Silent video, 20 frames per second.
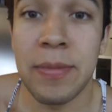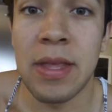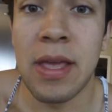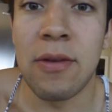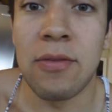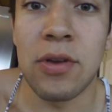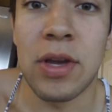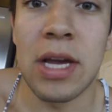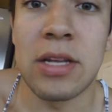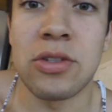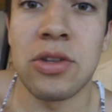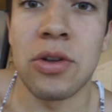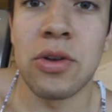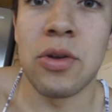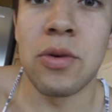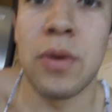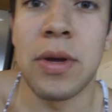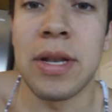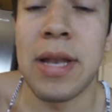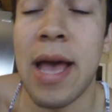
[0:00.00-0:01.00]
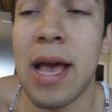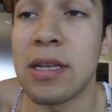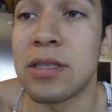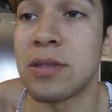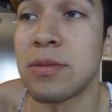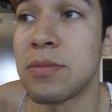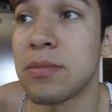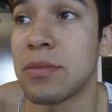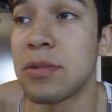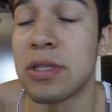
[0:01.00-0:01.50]
If you guys don't know what
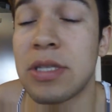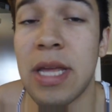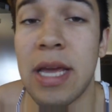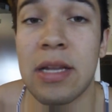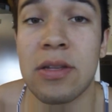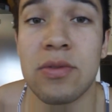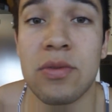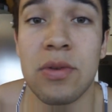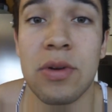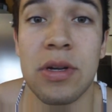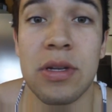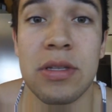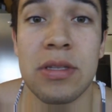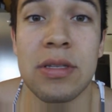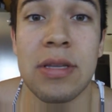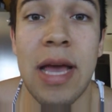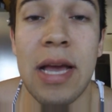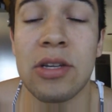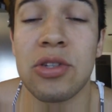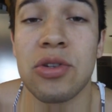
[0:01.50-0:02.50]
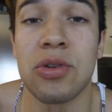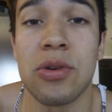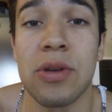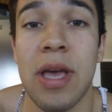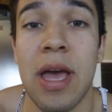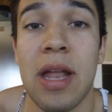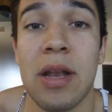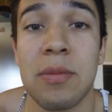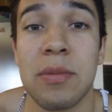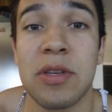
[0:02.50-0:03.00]
NASM stands for, it's National
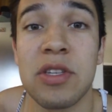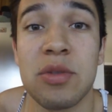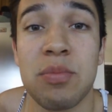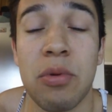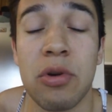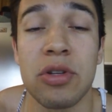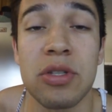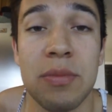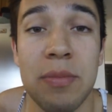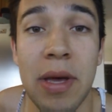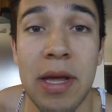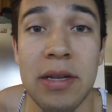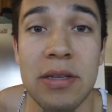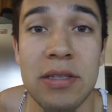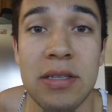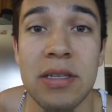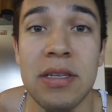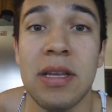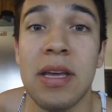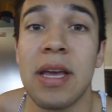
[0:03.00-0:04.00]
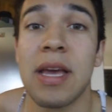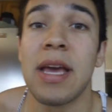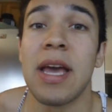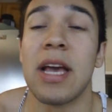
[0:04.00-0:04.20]
Academy of Sports Medicine.